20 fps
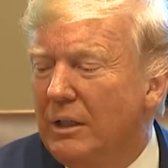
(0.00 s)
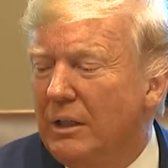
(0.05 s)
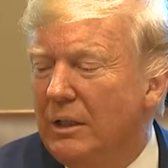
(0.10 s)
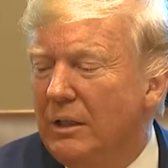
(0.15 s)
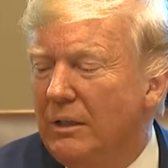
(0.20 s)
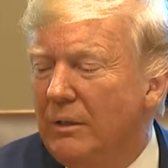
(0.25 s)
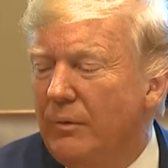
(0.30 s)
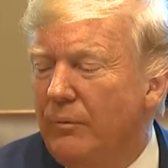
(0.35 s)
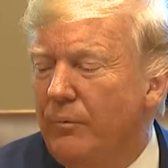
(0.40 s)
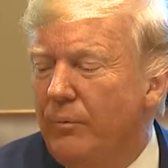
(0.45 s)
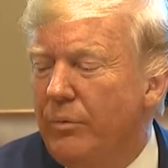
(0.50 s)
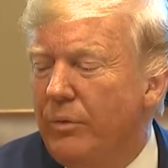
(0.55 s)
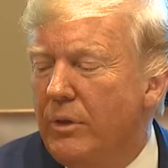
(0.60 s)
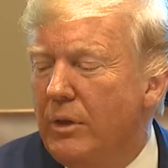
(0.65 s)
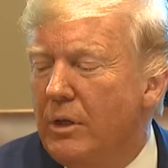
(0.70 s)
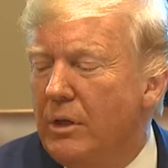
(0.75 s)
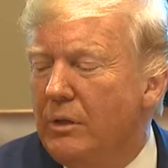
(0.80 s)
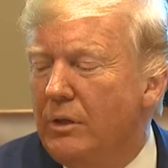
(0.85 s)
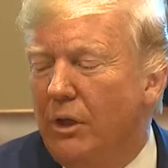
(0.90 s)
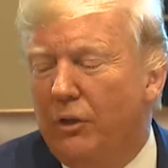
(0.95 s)
Uh,
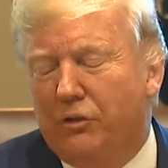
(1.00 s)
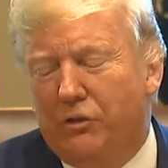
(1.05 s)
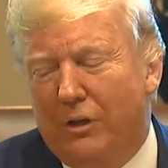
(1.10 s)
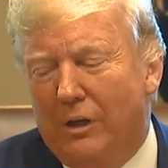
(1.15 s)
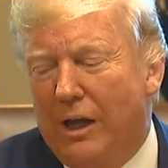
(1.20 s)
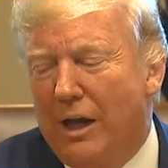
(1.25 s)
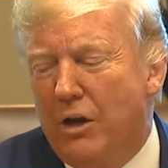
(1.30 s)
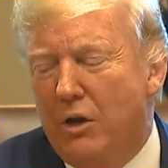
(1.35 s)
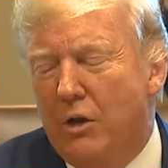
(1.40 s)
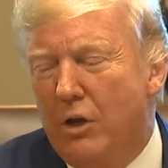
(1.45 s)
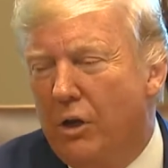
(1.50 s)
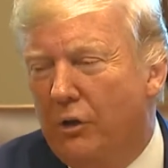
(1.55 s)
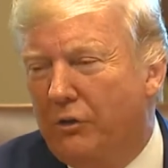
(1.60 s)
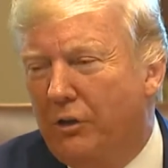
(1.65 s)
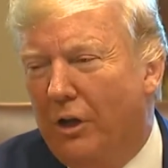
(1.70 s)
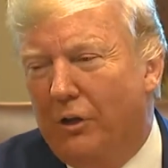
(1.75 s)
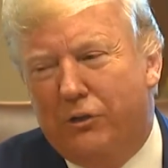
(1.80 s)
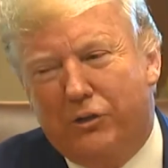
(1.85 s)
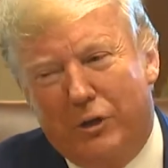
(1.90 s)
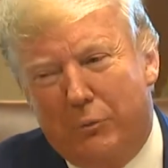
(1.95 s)
Tulsi, I don't
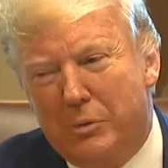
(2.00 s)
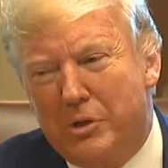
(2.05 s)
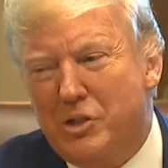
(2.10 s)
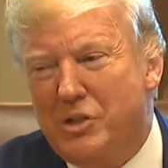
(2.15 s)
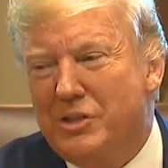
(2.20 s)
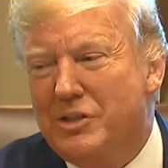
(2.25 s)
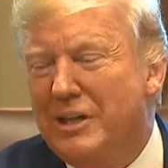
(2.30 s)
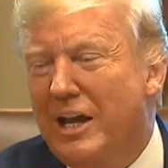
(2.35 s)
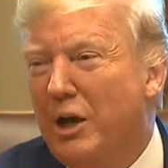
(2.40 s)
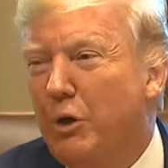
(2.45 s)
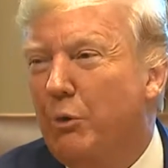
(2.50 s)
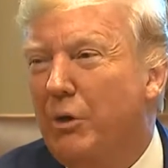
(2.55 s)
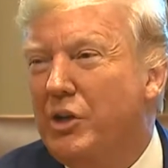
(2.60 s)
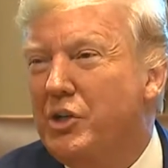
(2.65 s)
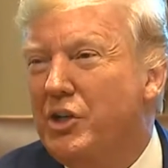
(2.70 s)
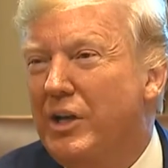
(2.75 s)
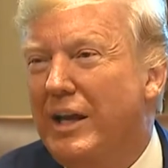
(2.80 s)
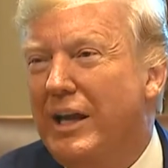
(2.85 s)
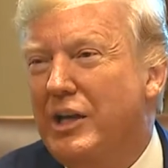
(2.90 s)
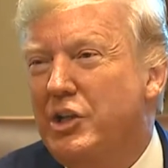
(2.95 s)
know Tulsi, but she's not a
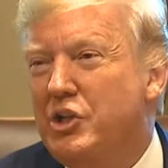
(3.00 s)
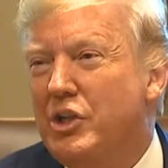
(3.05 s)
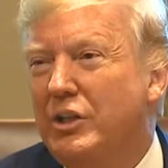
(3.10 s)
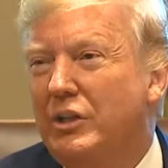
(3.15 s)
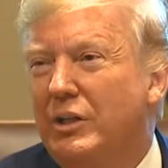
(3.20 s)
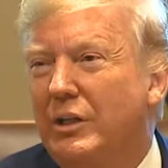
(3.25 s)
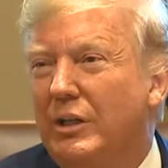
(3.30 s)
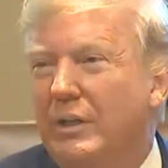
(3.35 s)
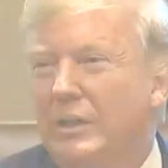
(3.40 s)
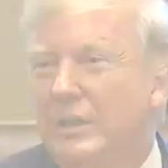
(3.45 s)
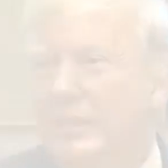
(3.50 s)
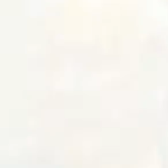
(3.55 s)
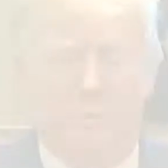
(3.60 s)
Russian agent.